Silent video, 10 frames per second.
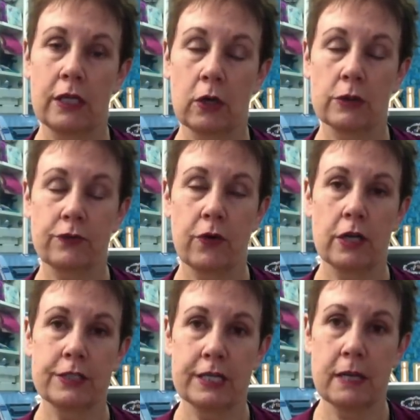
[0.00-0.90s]
you know, as
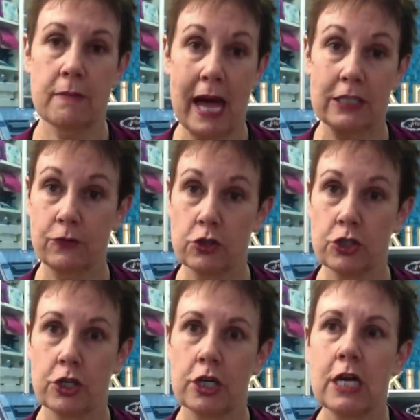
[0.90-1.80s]
far as the mats for
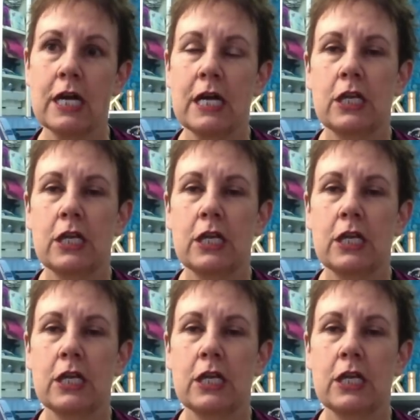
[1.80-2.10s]
sure